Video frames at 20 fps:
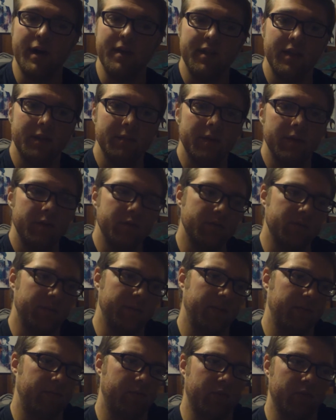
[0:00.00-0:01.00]
I think I'm going to do
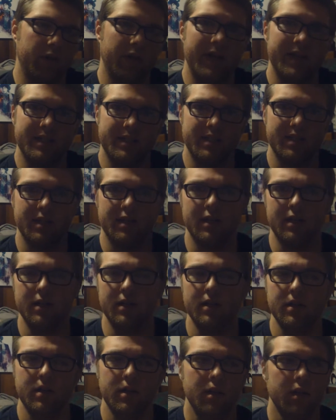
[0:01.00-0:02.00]
something for the last...
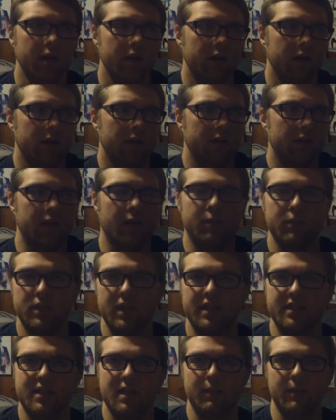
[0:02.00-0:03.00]
Uh, couple
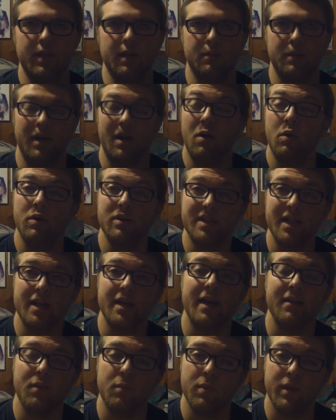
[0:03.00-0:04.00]
days coming up, but I don't
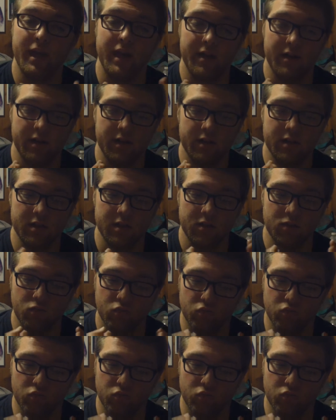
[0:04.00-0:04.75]
exactly have a plan